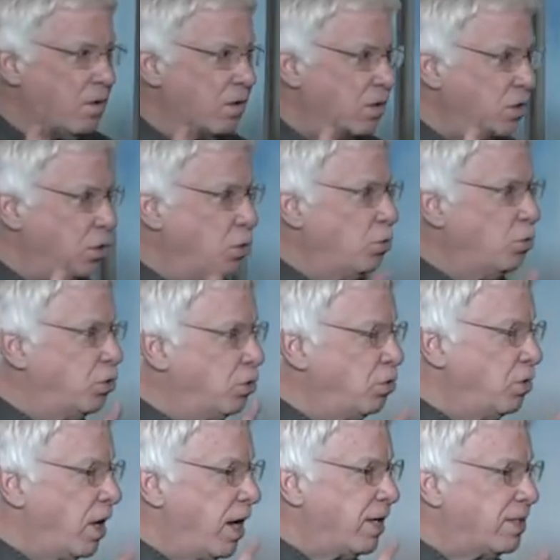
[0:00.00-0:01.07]
you do
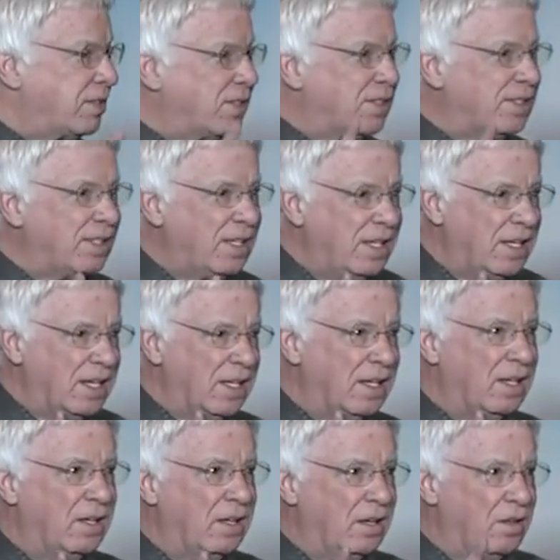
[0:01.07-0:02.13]
not
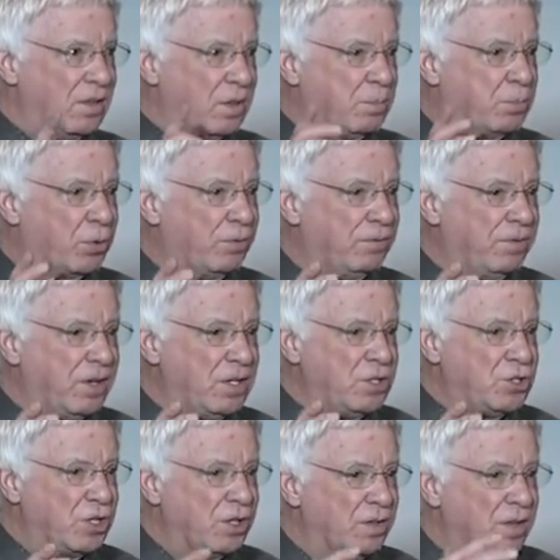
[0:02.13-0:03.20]
see the
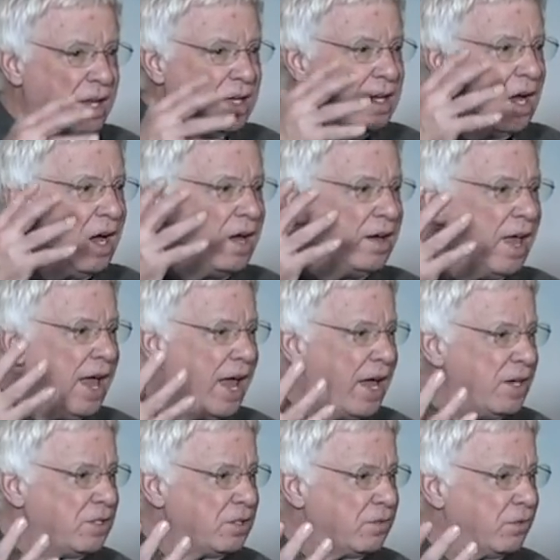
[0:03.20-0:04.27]
provision that God
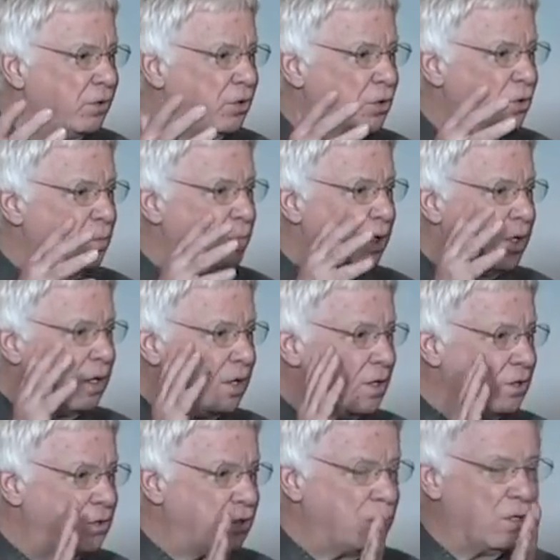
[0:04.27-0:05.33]
has for you
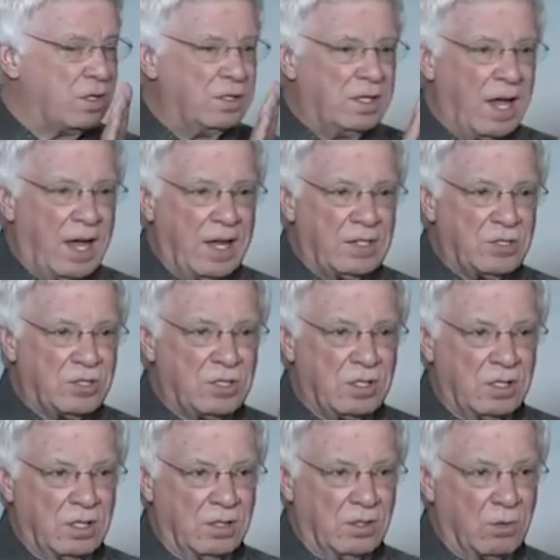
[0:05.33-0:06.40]
because you're attached
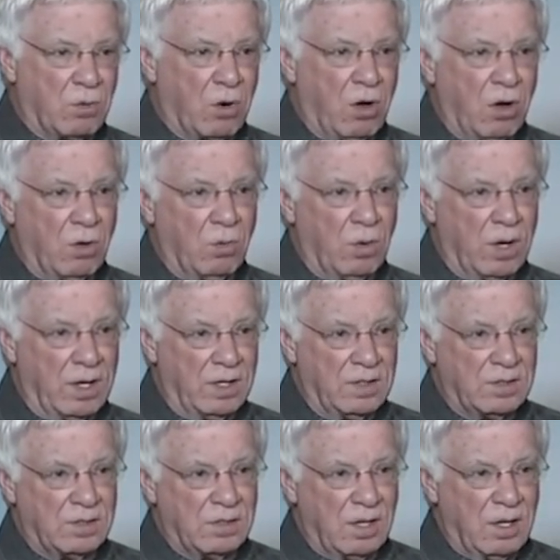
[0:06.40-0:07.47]
in the wrong
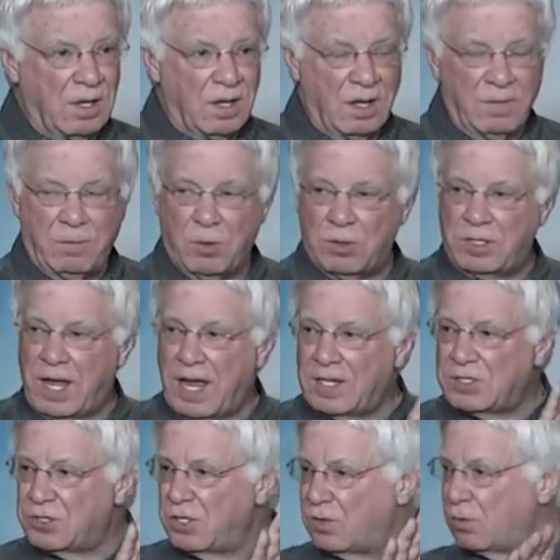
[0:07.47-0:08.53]
ways. If you're
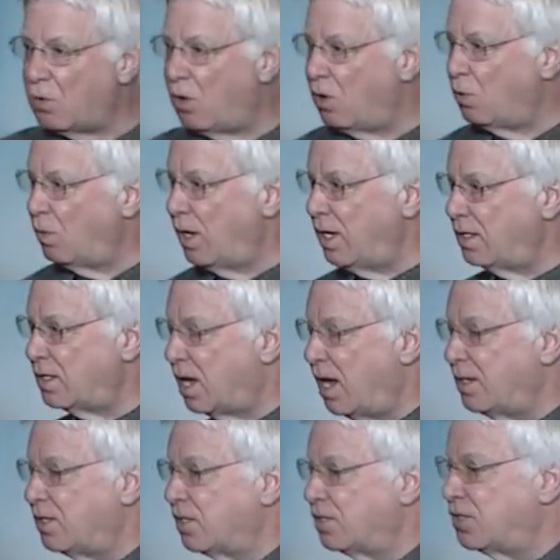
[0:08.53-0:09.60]
attached in the wrong ways,
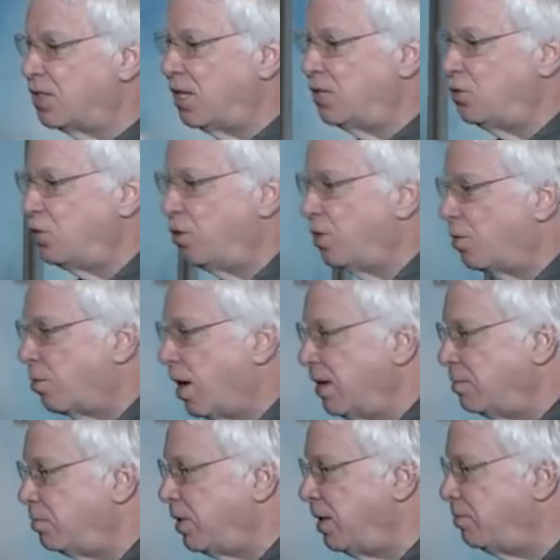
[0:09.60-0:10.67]
God can send you the right
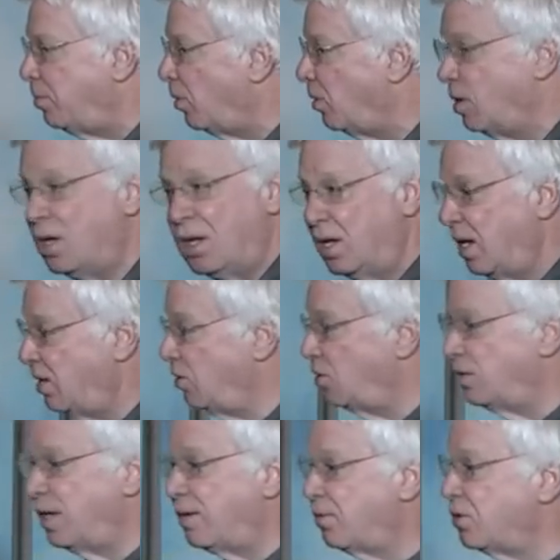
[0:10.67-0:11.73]
people and you'll
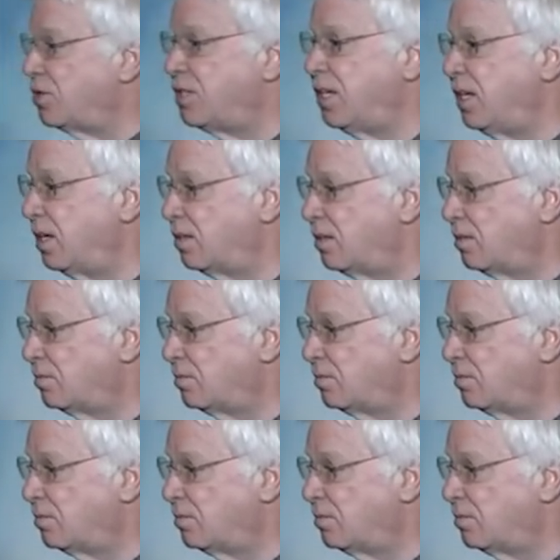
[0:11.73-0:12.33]
never see it.